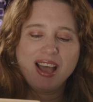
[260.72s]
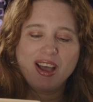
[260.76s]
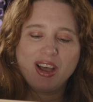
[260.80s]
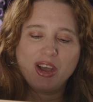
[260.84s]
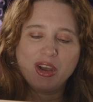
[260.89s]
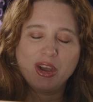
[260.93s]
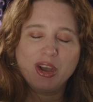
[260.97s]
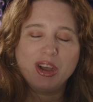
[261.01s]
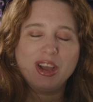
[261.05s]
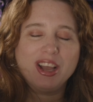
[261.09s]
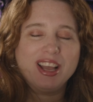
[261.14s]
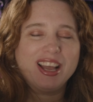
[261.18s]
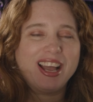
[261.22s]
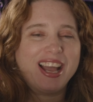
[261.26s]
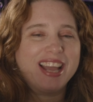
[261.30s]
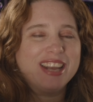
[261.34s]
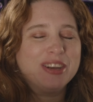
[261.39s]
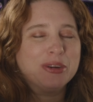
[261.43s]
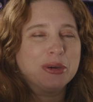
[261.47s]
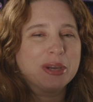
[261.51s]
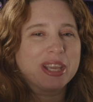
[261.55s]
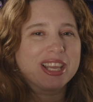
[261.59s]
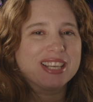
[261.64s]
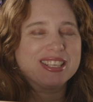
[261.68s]
Ugh, I
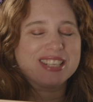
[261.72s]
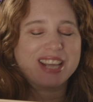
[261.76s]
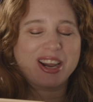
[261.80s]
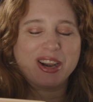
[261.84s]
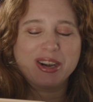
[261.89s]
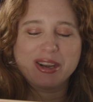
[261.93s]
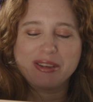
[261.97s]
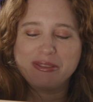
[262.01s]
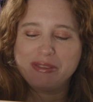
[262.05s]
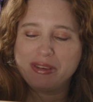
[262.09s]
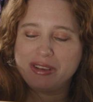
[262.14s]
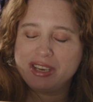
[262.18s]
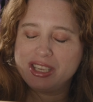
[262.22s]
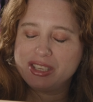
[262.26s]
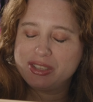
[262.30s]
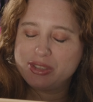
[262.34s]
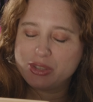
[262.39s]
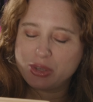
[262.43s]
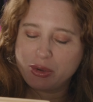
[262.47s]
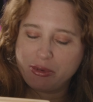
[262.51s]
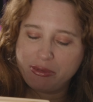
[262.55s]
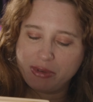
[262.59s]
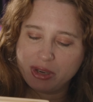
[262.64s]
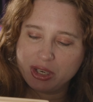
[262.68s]
don't get tired of it. It's
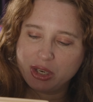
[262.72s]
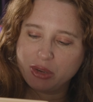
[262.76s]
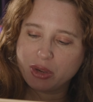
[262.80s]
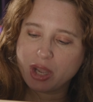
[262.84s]
so fun, you